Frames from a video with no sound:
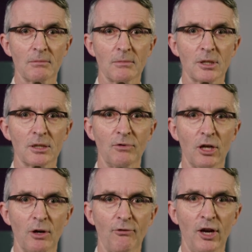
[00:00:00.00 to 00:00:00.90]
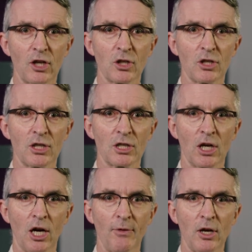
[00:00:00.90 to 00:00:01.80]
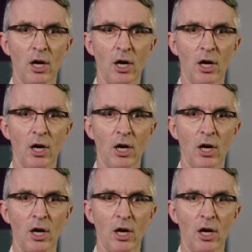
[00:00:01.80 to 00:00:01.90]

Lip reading: severe infections inside the